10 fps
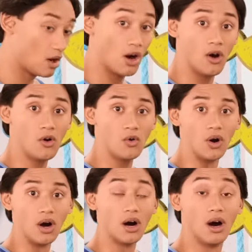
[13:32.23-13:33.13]

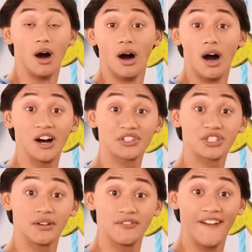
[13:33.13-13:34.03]
Oh, a
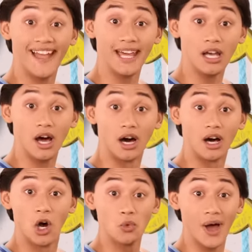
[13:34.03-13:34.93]
savanna,
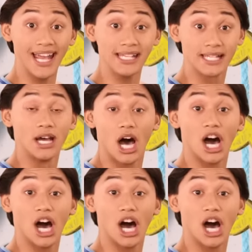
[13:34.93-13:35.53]
right.